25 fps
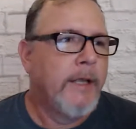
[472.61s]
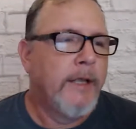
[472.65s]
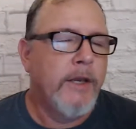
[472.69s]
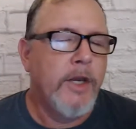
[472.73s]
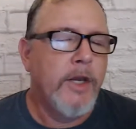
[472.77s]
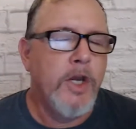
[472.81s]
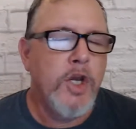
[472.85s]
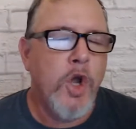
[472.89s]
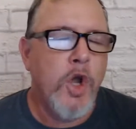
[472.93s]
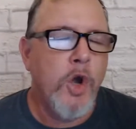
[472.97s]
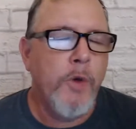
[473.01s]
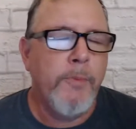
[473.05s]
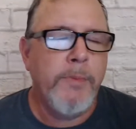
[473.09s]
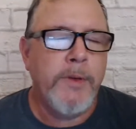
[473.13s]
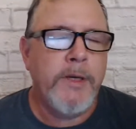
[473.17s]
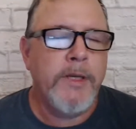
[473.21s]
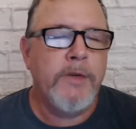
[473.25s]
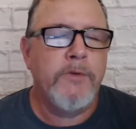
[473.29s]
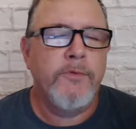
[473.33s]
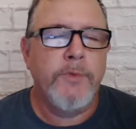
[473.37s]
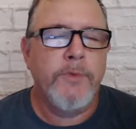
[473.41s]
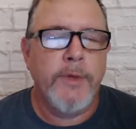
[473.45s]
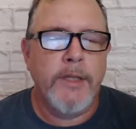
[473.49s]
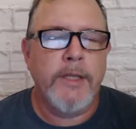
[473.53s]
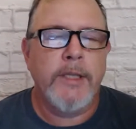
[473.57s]
Nobody
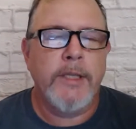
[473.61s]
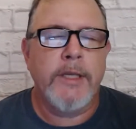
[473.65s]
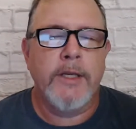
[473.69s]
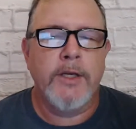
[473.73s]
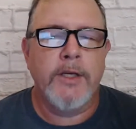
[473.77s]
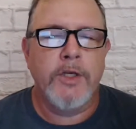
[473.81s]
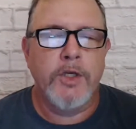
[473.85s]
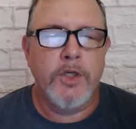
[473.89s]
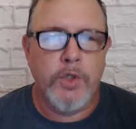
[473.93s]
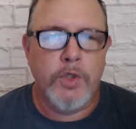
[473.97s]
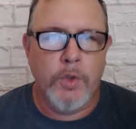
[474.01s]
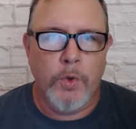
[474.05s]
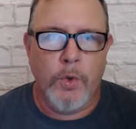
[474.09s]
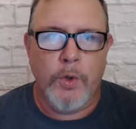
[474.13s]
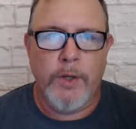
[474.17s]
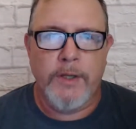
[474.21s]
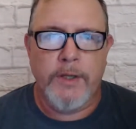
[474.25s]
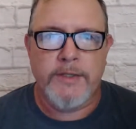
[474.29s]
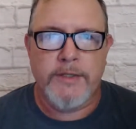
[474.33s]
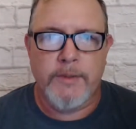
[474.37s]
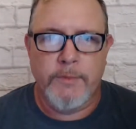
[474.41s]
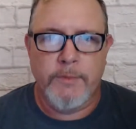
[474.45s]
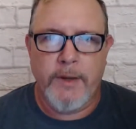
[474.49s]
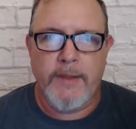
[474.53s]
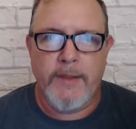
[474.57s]
really
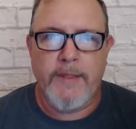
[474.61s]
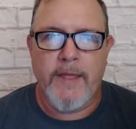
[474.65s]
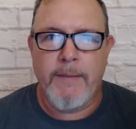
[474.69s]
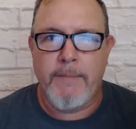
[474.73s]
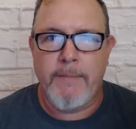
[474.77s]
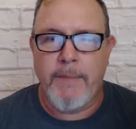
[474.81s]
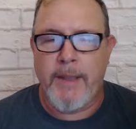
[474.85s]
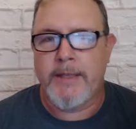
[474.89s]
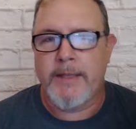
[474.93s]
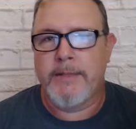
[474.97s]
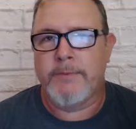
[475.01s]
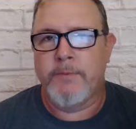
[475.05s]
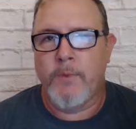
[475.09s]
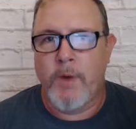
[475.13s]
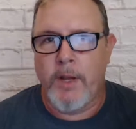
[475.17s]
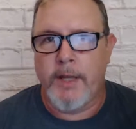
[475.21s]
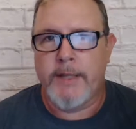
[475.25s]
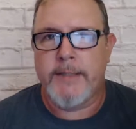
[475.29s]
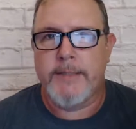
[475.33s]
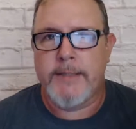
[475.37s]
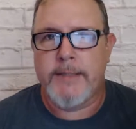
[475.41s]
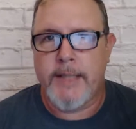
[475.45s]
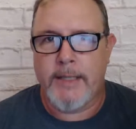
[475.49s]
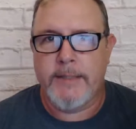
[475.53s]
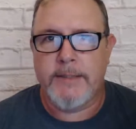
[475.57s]
enjoys the way that makes
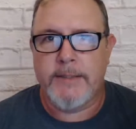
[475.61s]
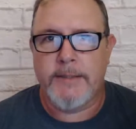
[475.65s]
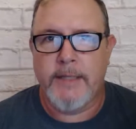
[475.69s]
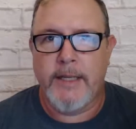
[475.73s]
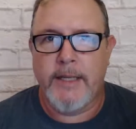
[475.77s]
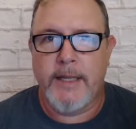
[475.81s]
wine taste.